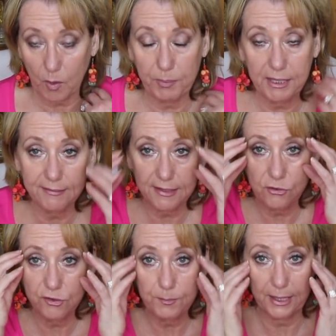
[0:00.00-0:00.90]
because I
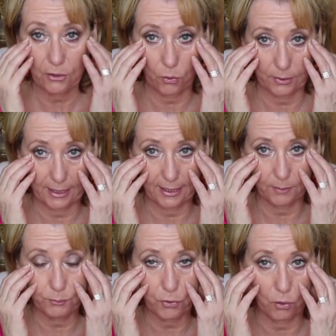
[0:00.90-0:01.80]
use my
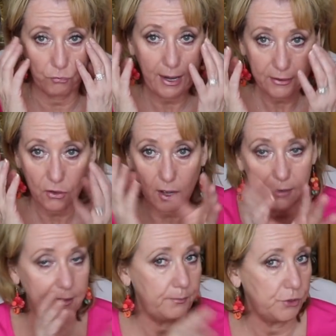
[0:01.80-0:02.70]
Olay Pro
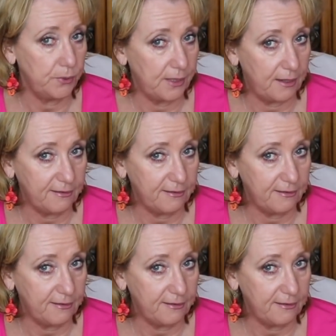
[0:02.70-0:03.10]
Retinol, I'm doing that